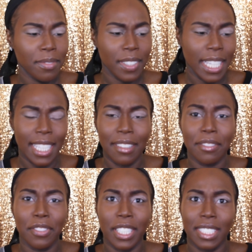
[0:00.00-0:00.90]
Like
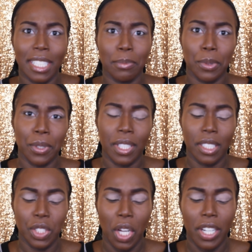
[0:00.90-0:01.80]
even for example
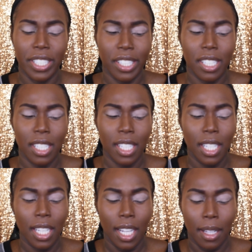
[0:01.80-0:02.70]
the Tarte
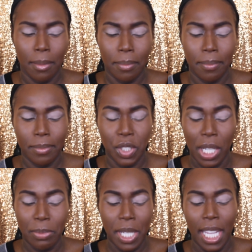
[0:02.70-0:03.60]

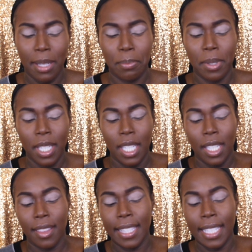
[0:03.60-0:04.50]
Shape Tape,
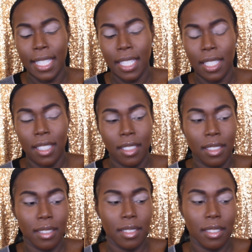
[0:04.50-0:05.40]
I
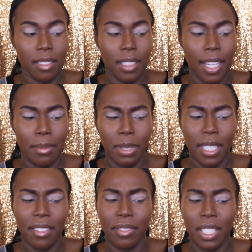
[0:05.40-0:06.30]

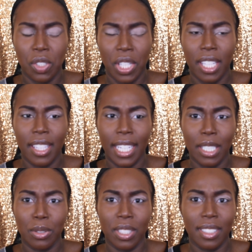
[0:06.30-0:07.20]
believe the shade that I
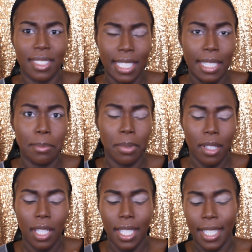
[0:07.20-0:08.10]
use is Deep.
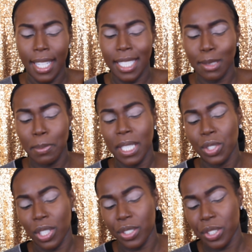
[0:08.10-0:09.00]
It has
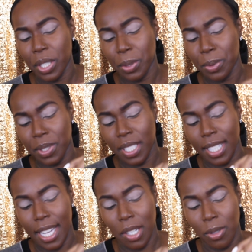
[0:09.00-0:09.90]
peach undertones,
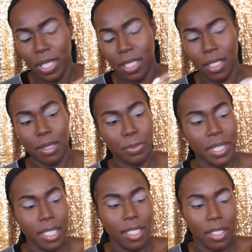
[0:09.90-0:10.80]
and that always looks
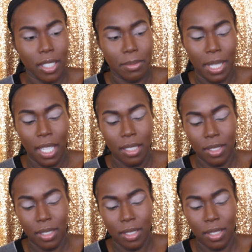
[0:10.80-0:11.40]
pretty good on me.